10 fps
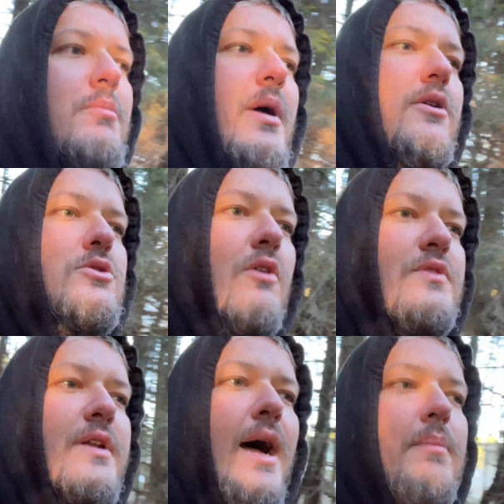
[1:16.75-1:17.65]
Microsoft
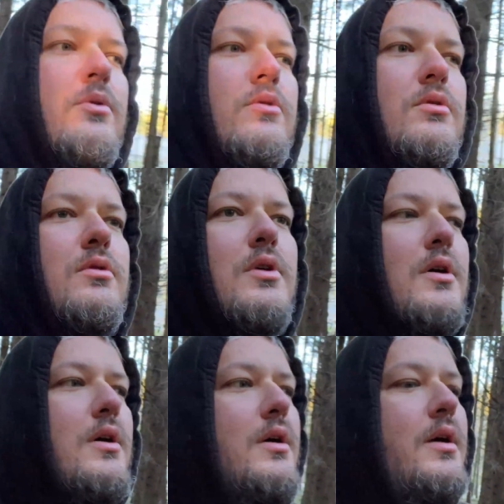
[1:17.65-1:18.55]
and Apple
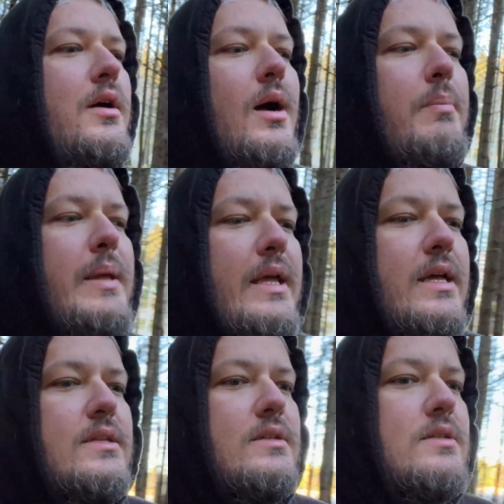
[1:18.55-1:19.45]

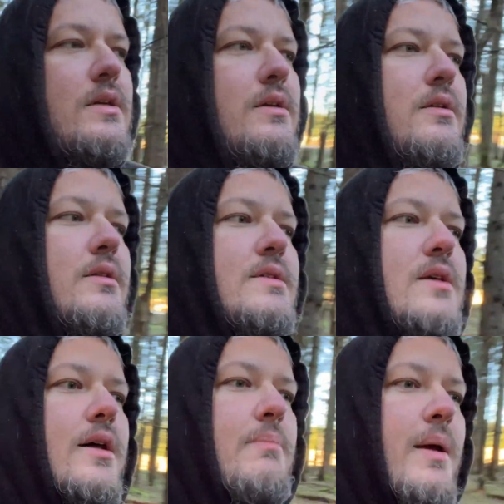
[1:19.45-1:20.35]
appeared and they
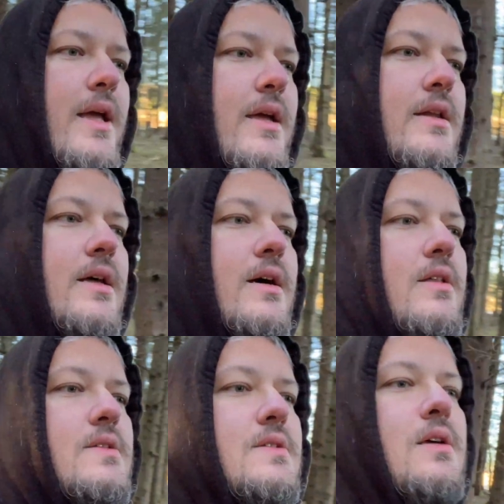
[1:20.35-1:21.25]
started paying
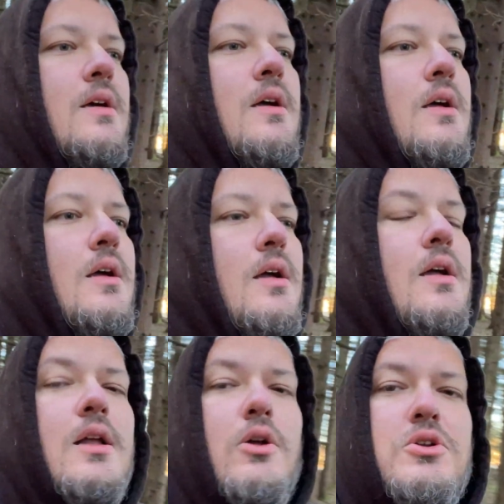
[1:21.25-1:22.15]
nerds
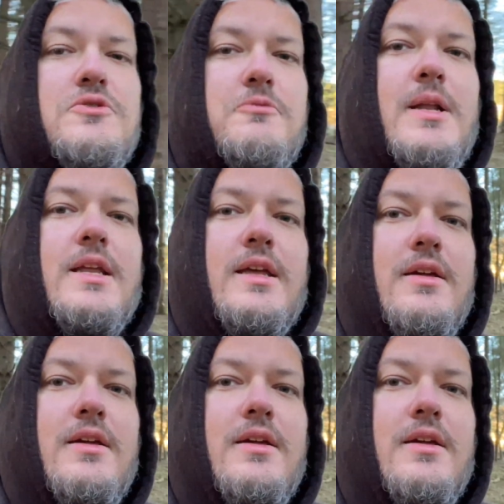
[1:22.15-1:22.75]
a lot of money